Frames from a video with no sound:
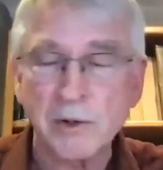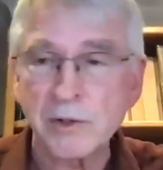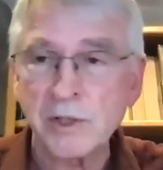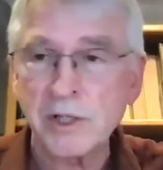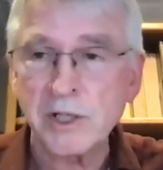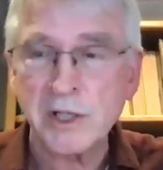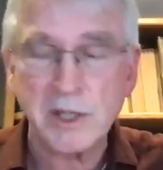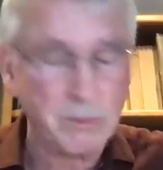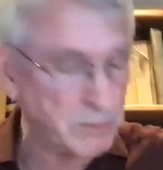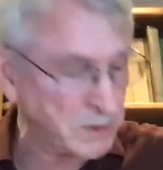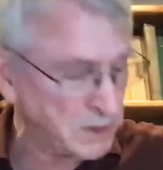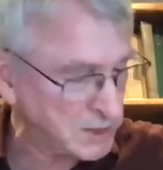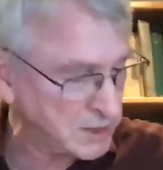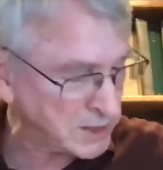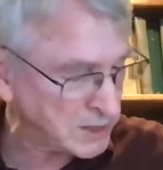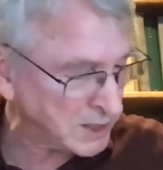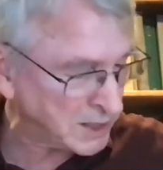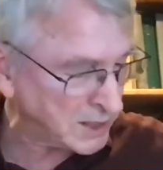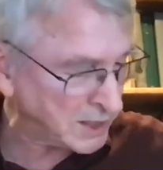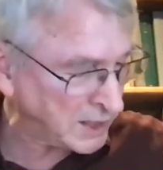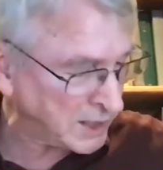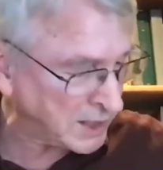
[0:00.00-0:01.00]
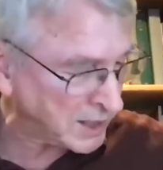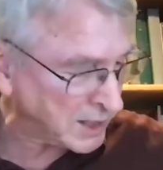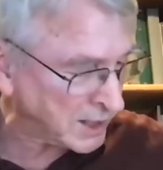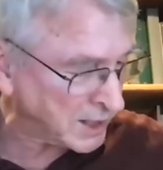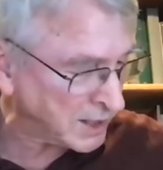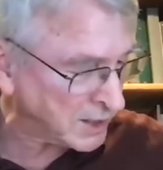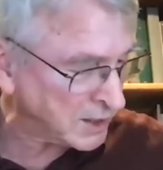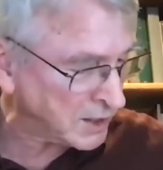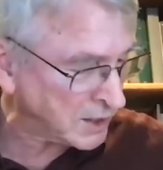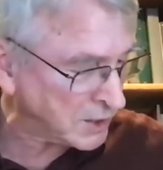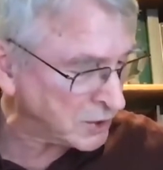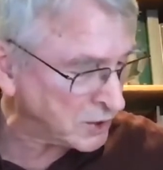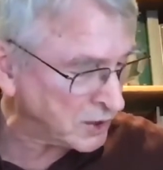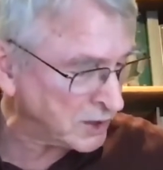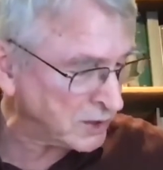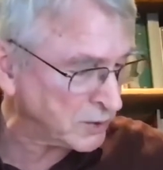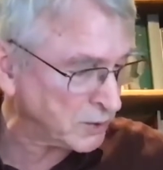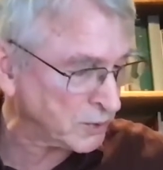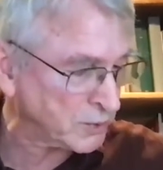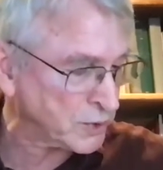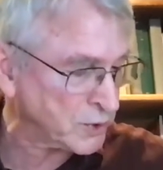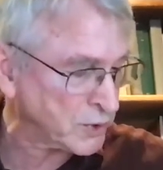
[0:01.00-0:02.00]
Chi Minh City, and she
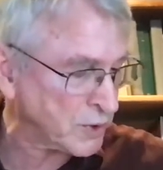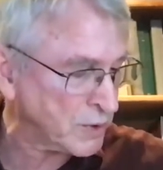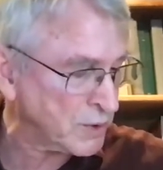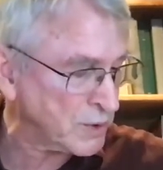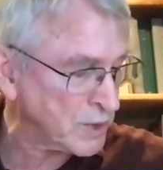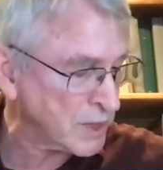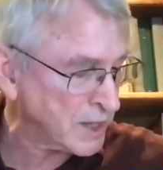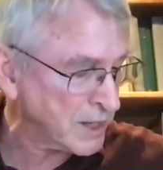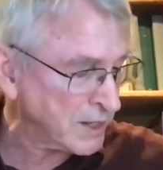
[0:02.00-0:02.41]
is also